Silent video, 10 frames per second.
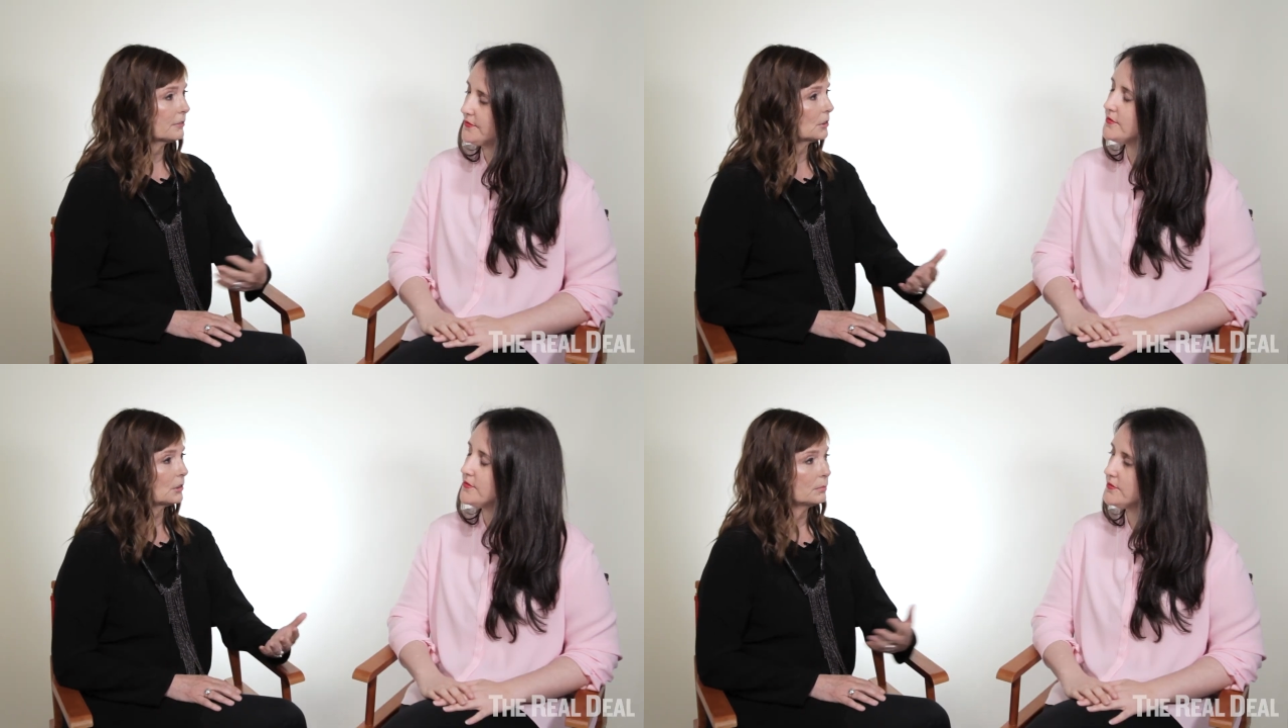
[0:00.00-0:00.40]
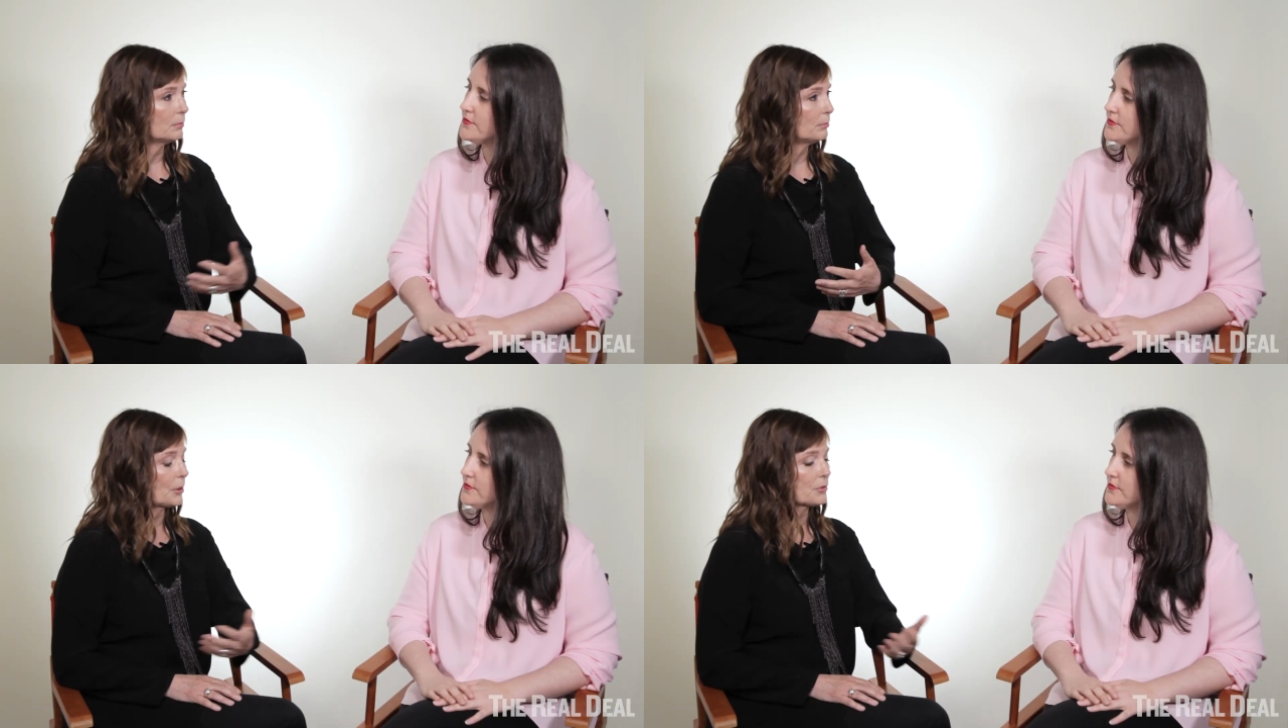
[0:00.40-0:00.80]
for
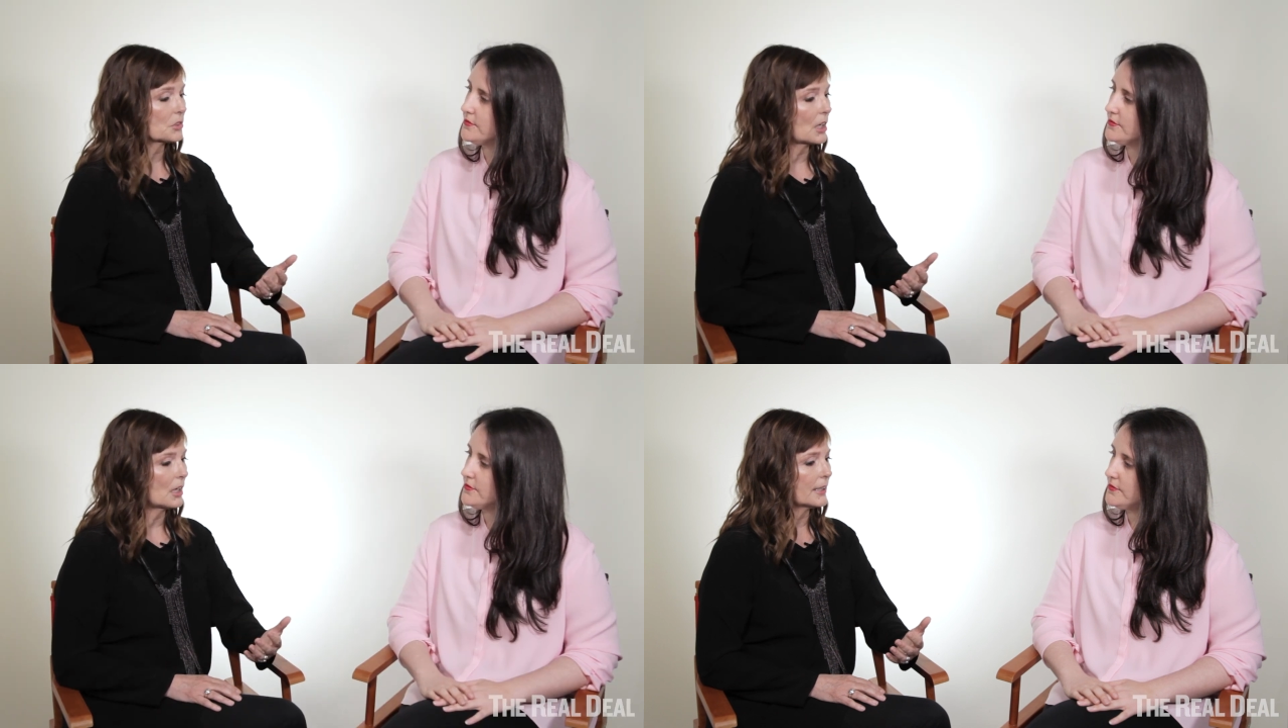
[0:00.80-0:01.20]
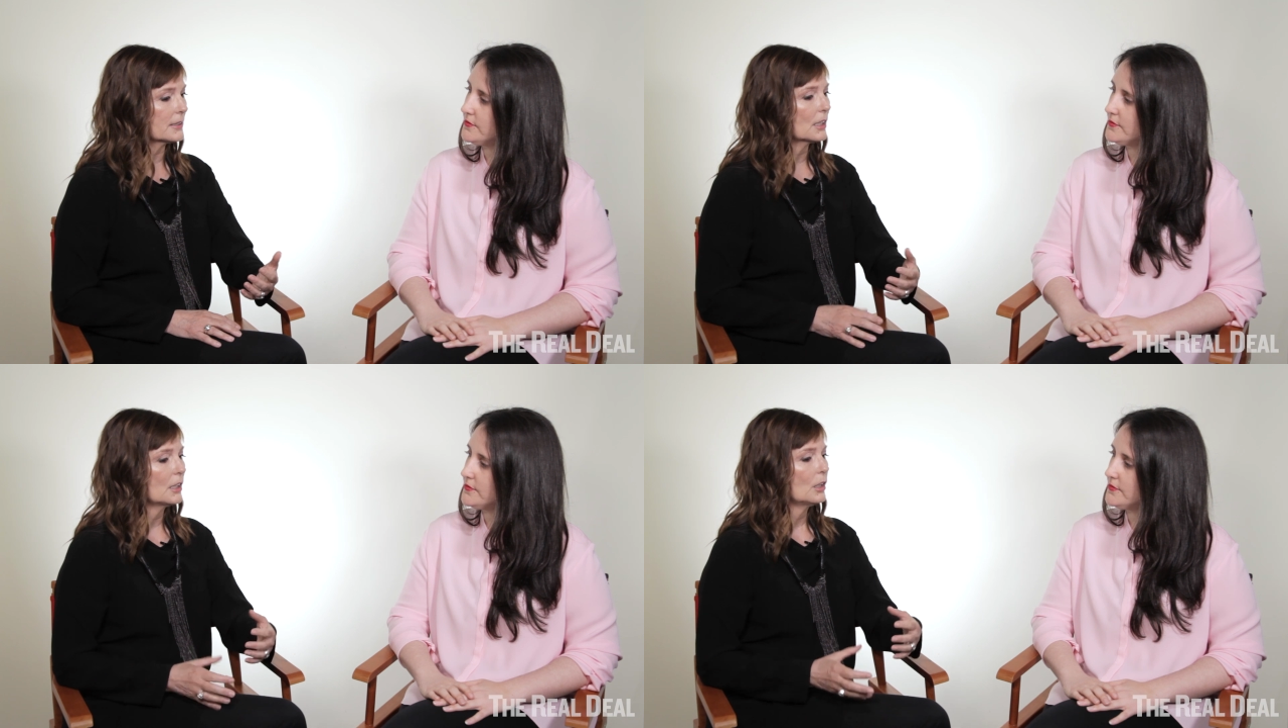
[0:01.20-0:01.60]
both
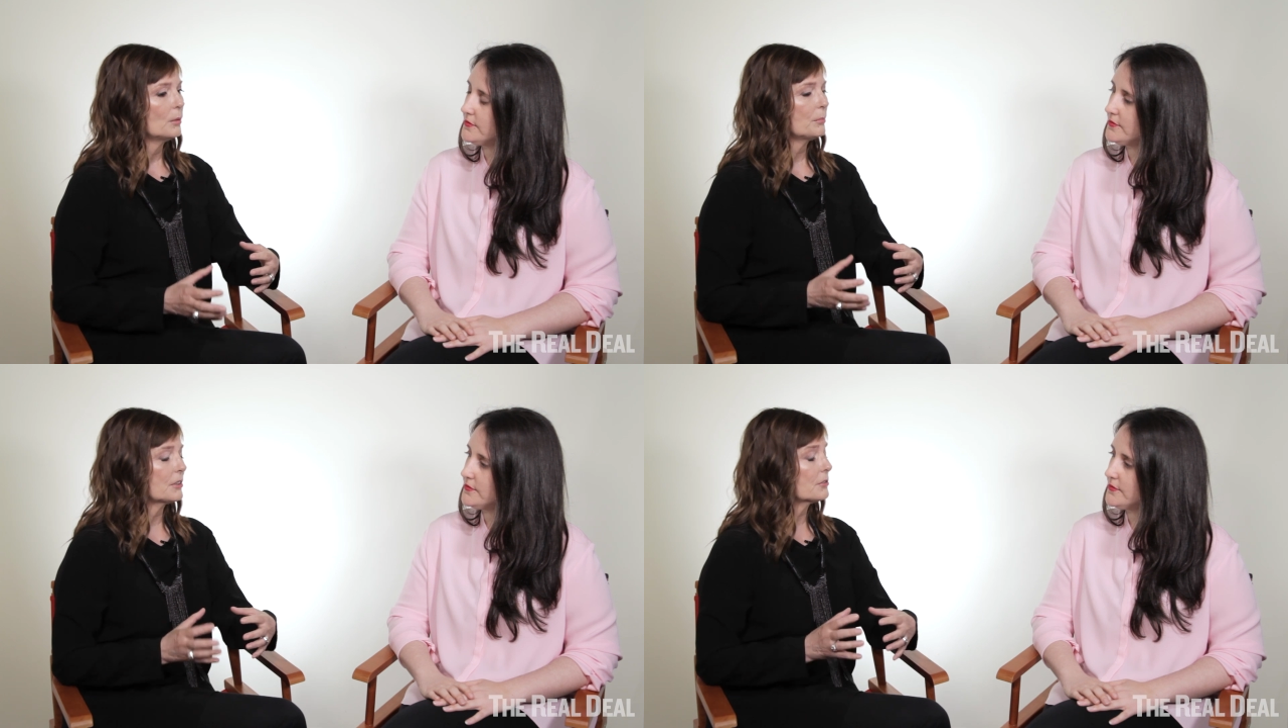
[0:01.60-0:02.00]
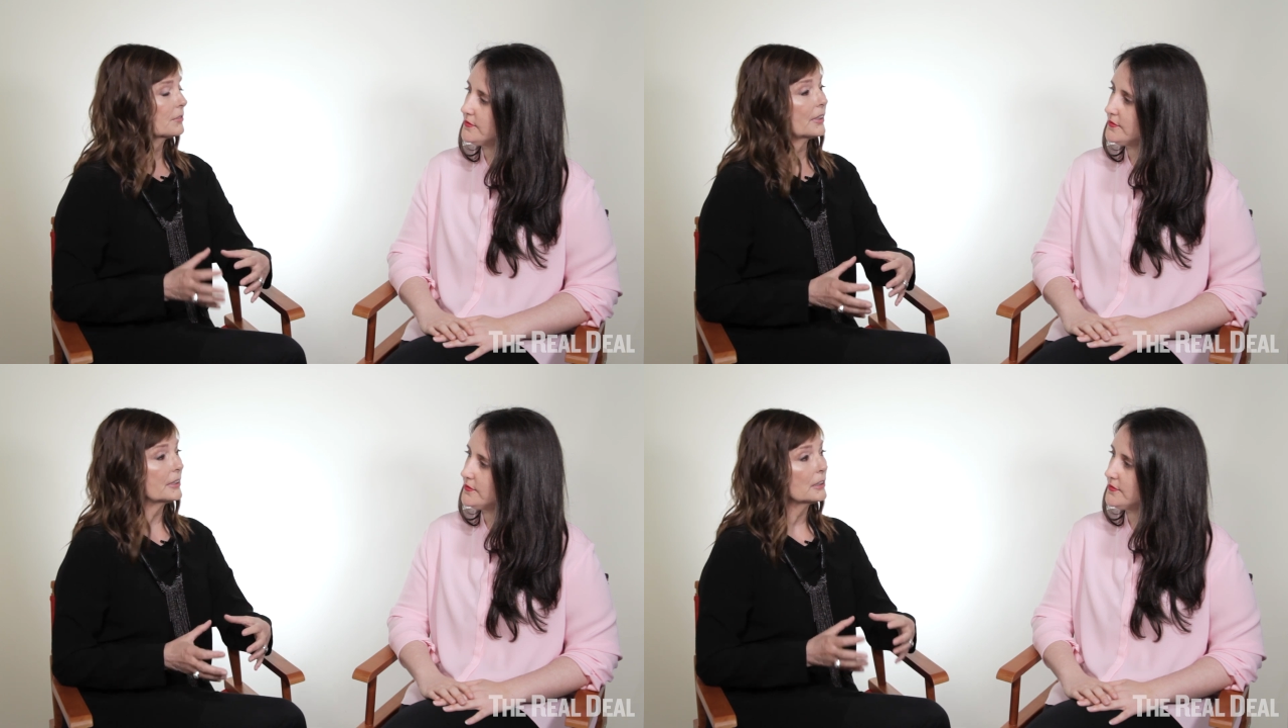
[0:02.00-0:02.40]
sides, but it's very